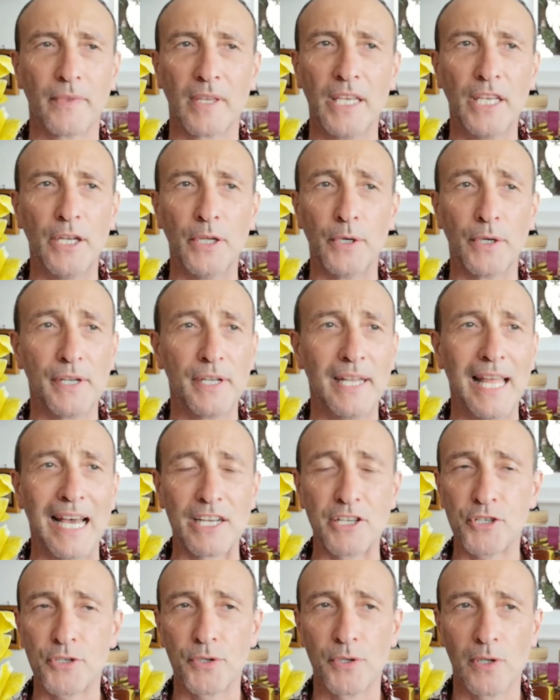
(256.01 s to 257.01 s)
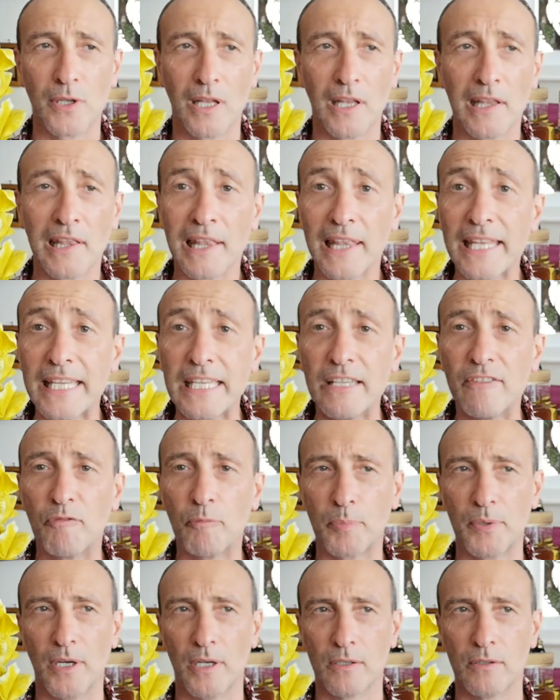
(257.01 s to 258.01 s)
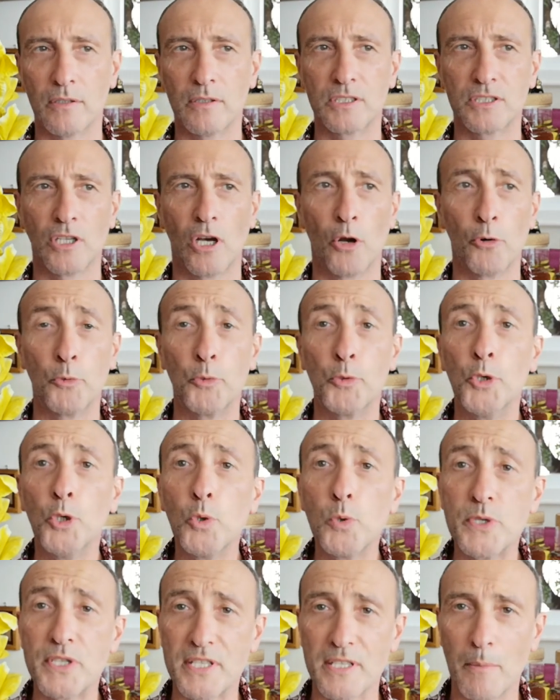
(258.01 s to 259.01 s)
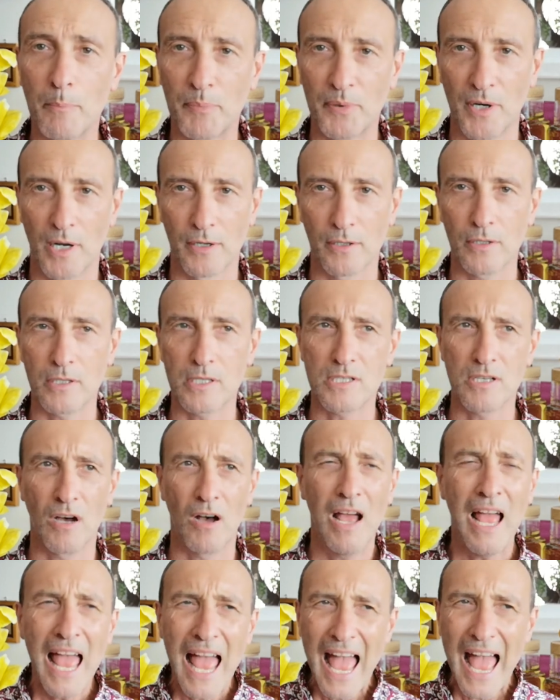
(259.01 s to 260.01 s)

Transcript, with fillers: you know natural leaf products or root products or